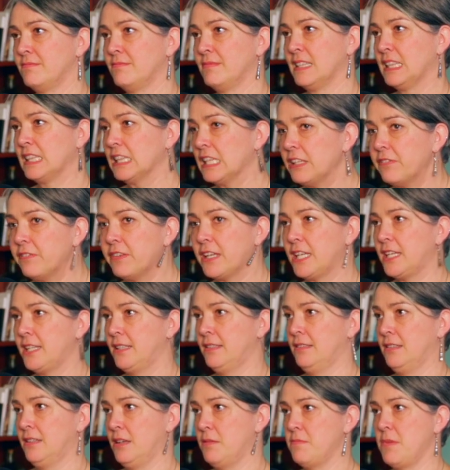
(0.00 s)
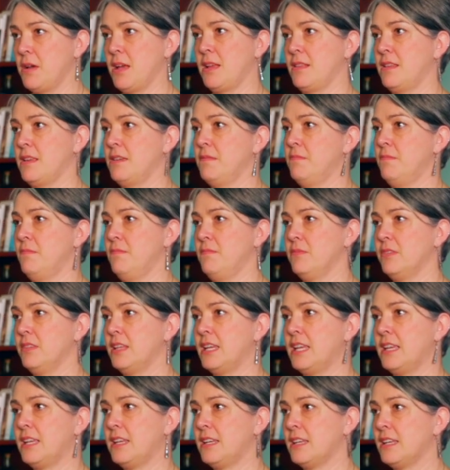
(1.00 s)
living among them.
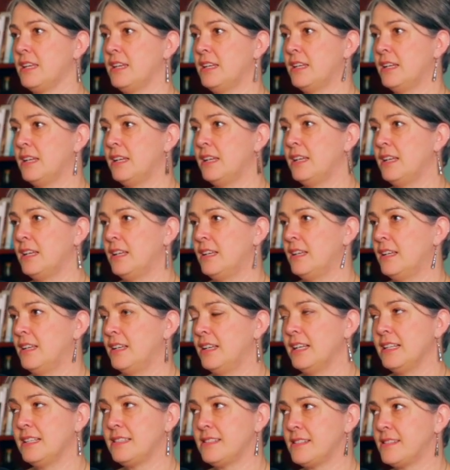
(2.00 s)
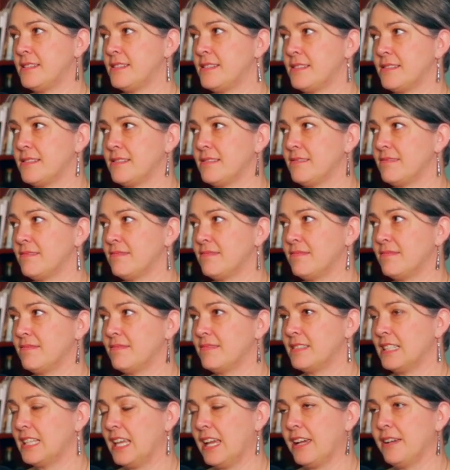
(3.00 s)
Like, it's,
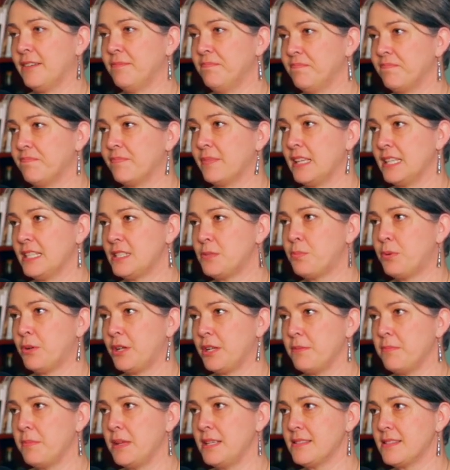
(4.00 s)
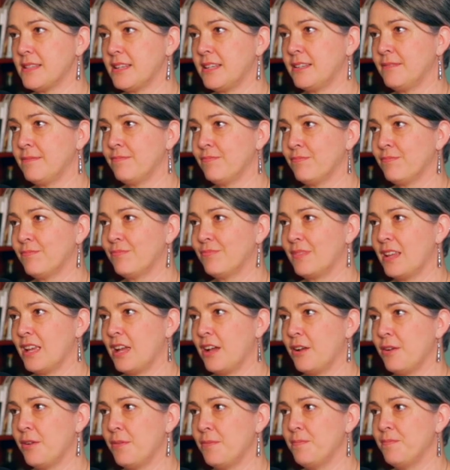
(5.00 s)
yeah, it's pretty amazing.
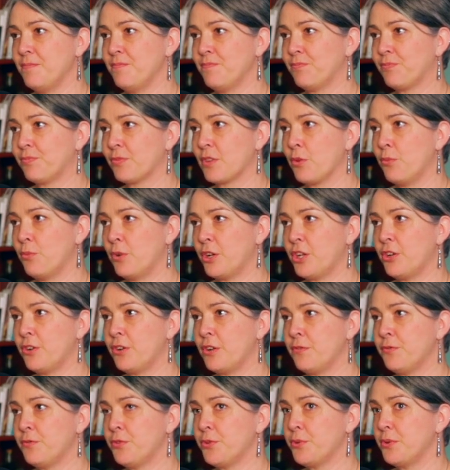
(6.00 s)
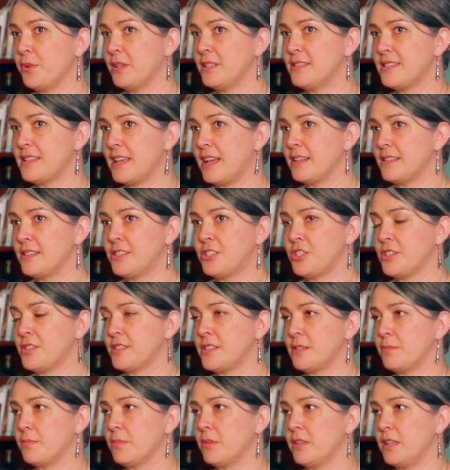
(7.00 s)
Um, yeah. what your influence as
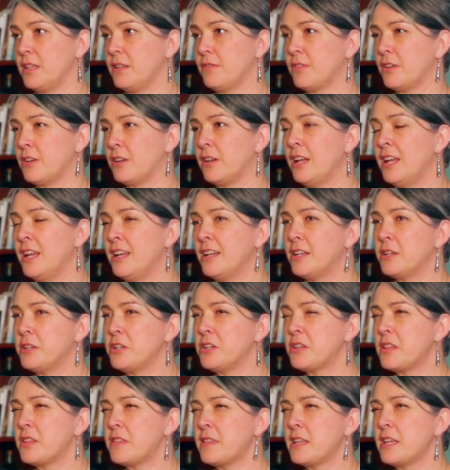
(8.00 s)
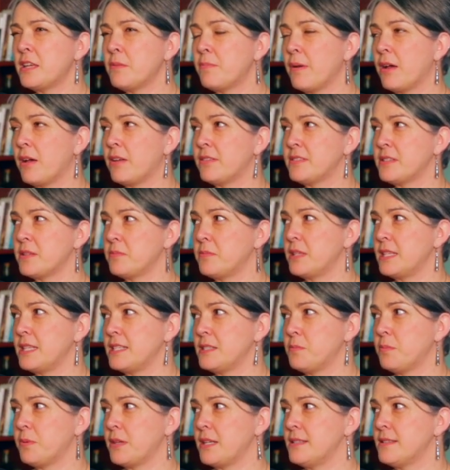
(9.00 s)
just a believer. You know, to think about some of
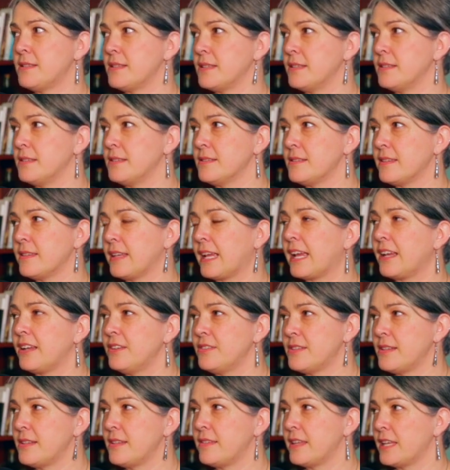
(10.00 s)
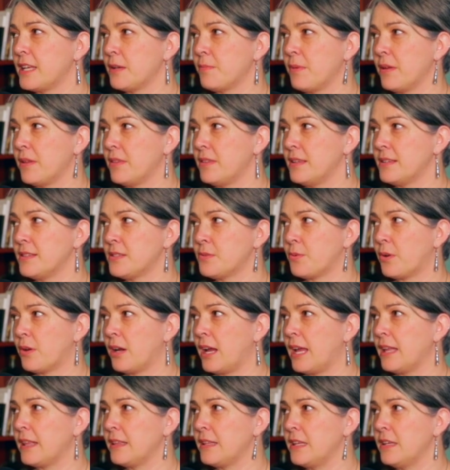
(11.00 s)
these places, like I used to think about this where
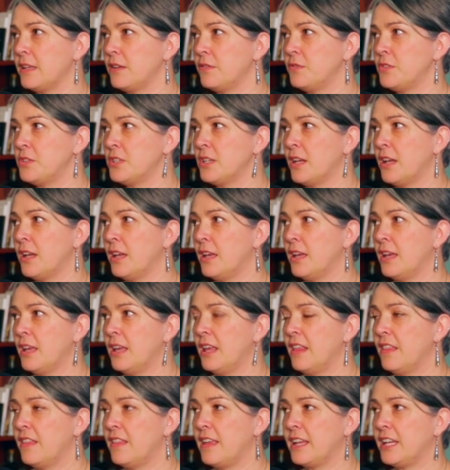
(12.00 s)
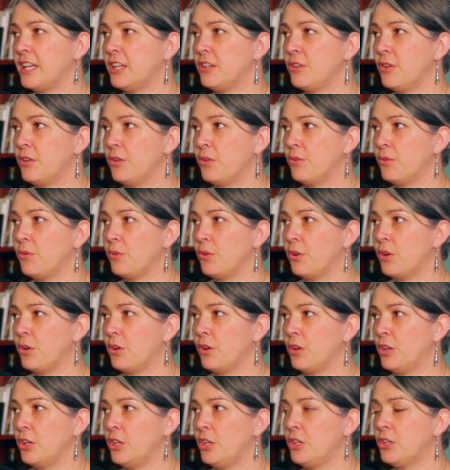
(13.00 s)
I lived, that, you know,
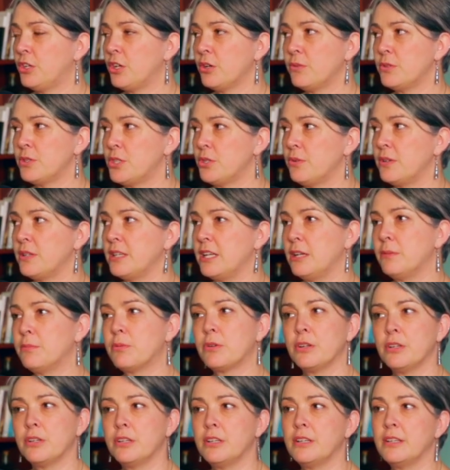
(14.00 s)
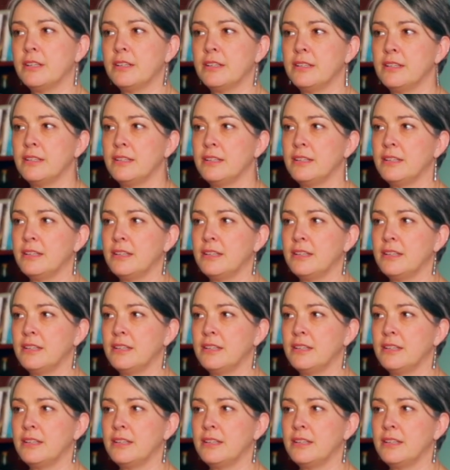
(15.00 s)
you go into a neighborhood